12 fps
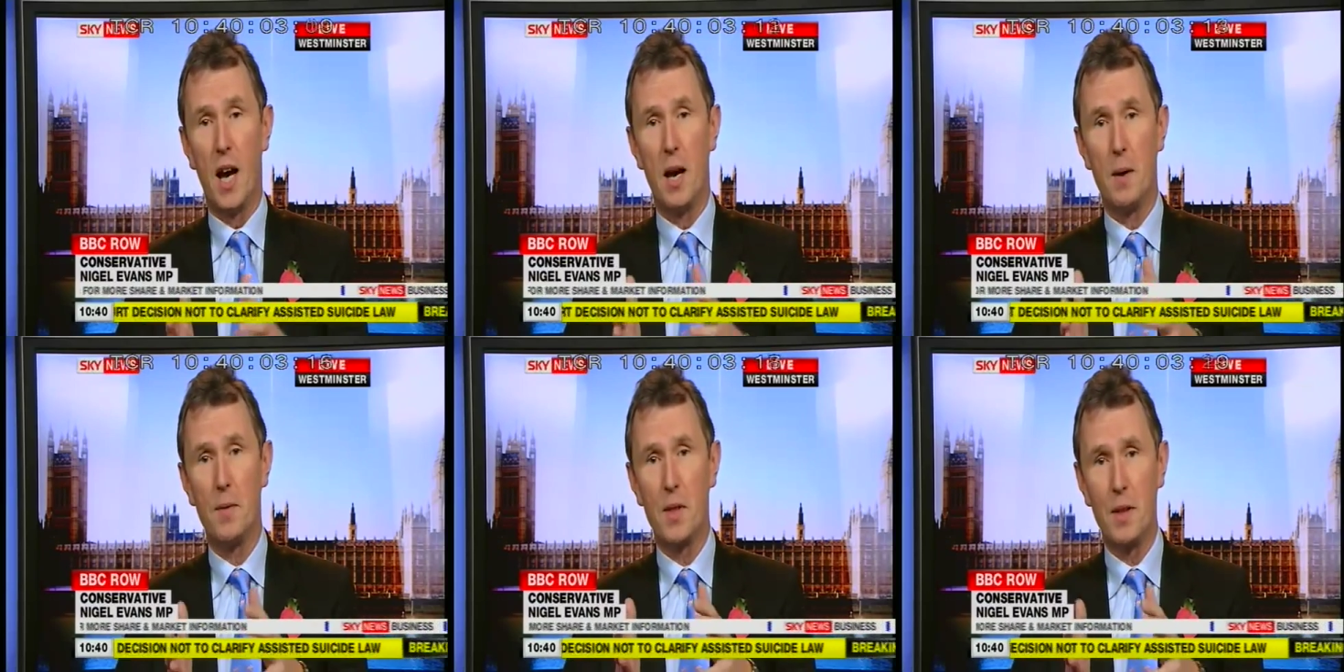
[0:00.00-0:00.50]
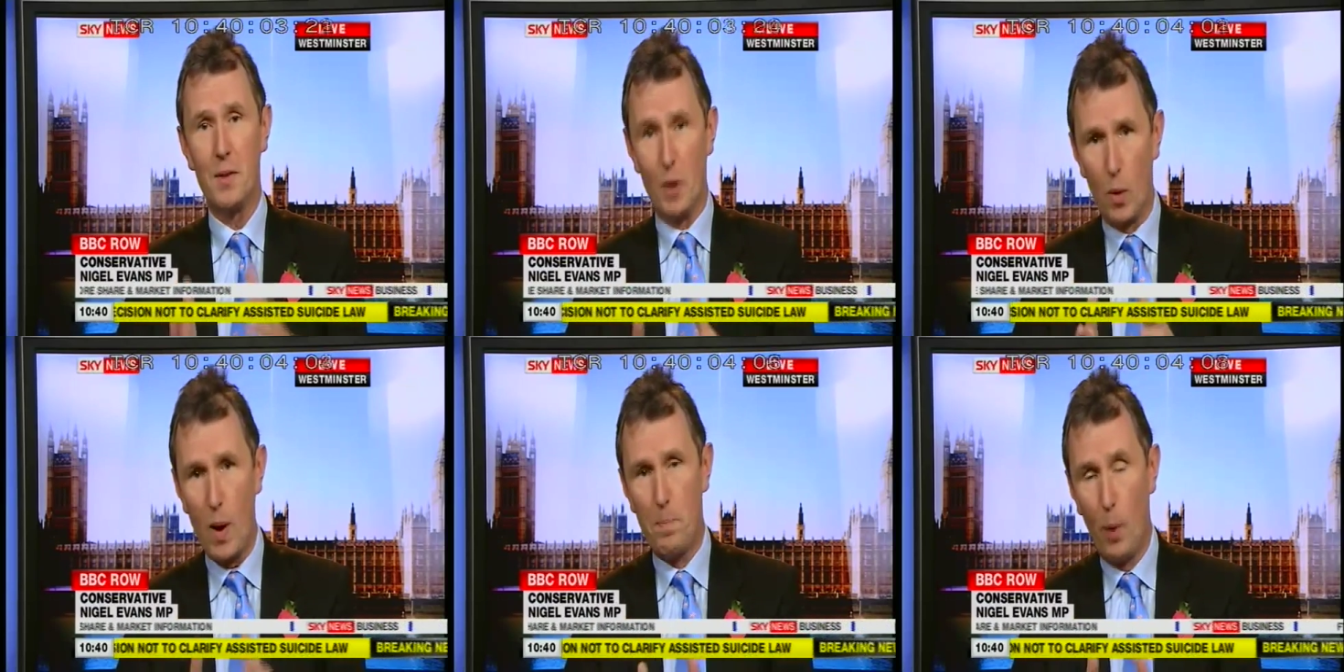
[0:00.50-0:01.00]

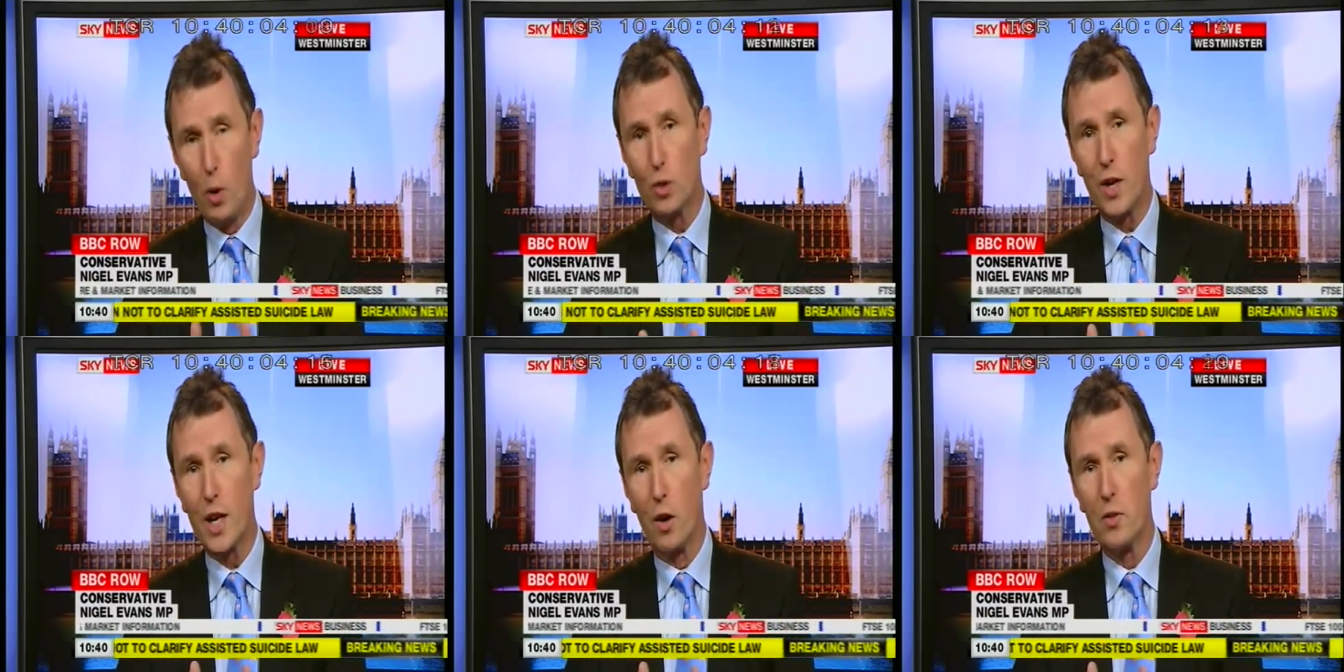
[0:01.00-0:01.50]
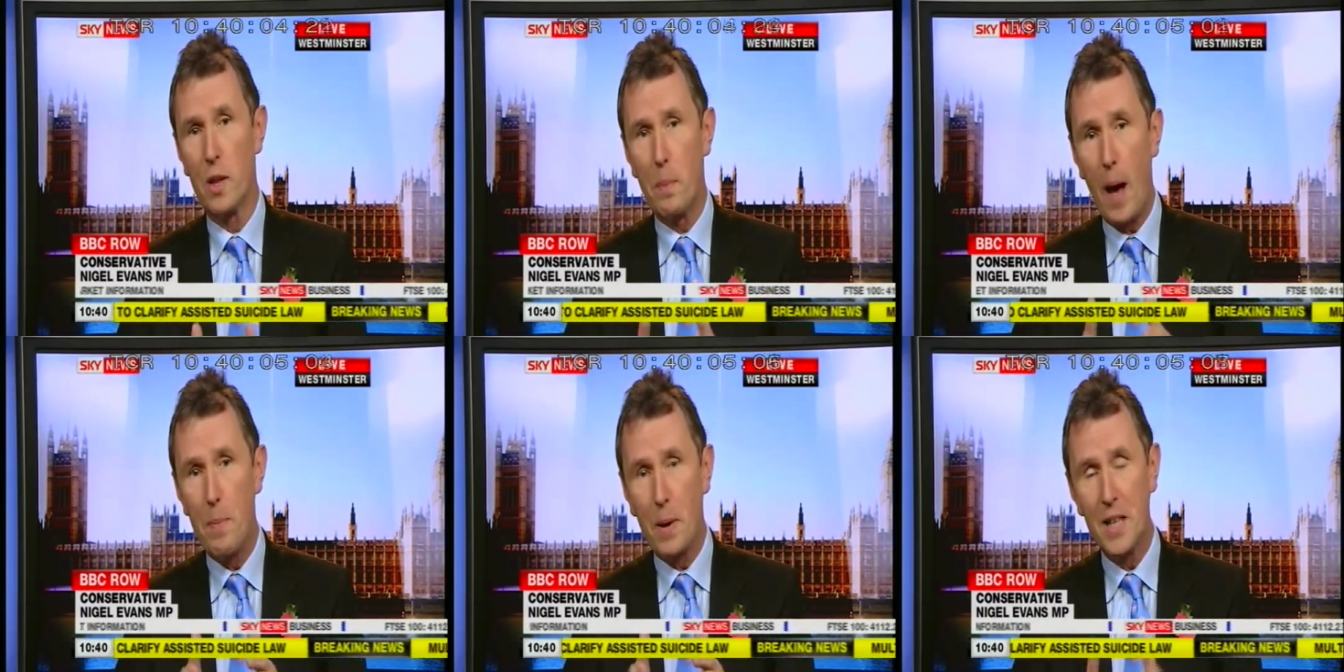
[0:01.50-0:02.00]
We're bordering on
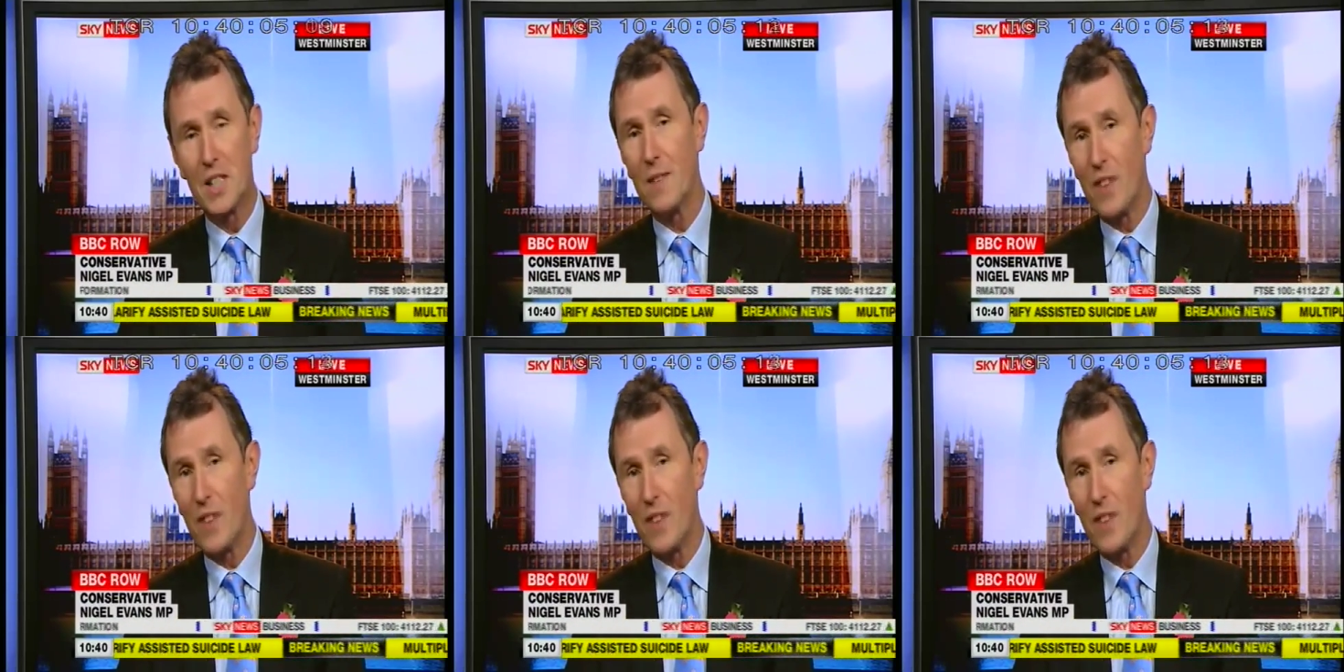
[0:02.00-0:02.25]
a police